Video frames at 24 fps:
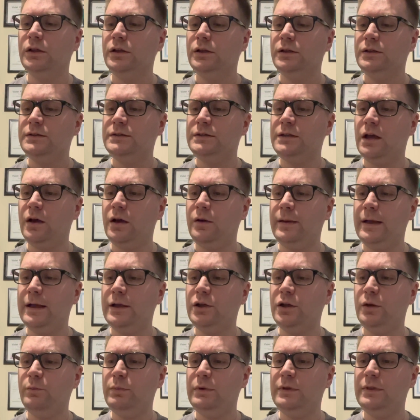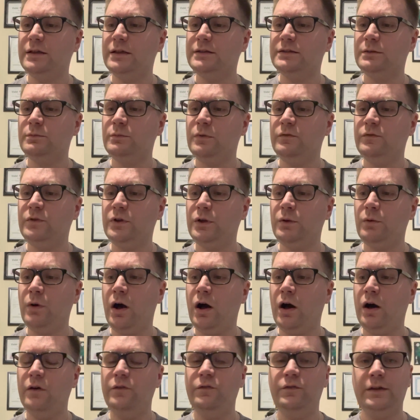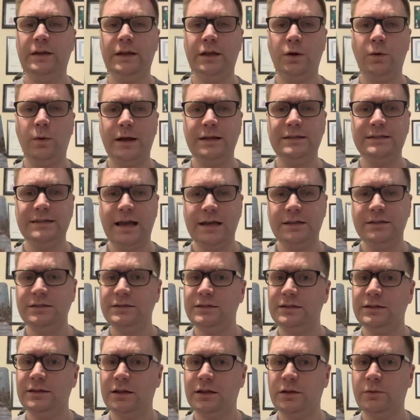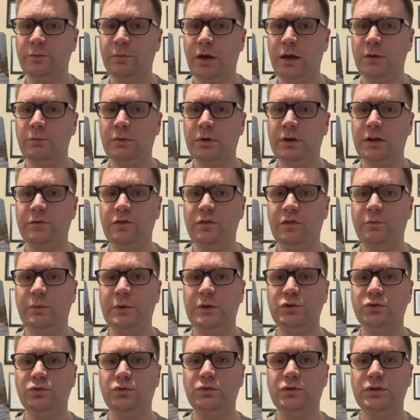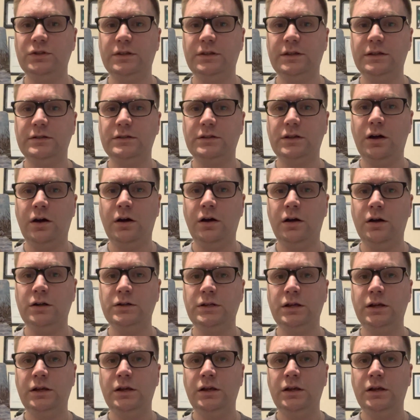So, it could be that some of you are feeling quite tested at the moment if you've been drawn to this card.